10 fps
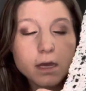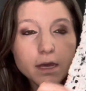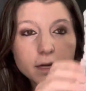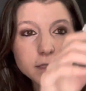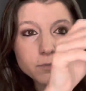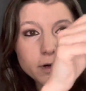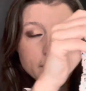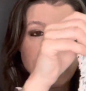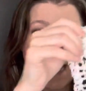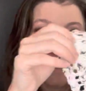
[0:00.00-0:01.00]
It is more of
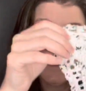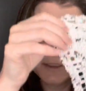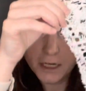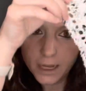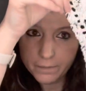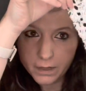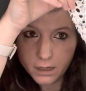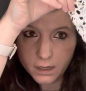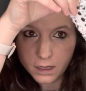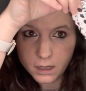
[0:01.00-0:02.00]
a kite shape
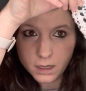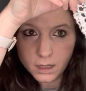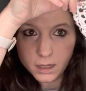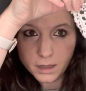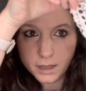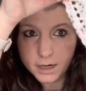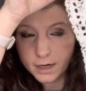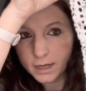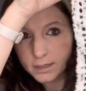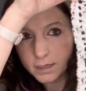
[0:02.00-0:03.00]
than
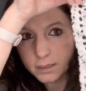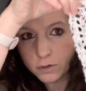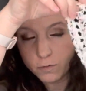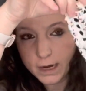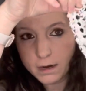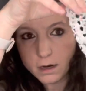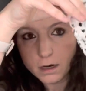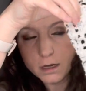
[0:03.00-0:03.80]
it is a square.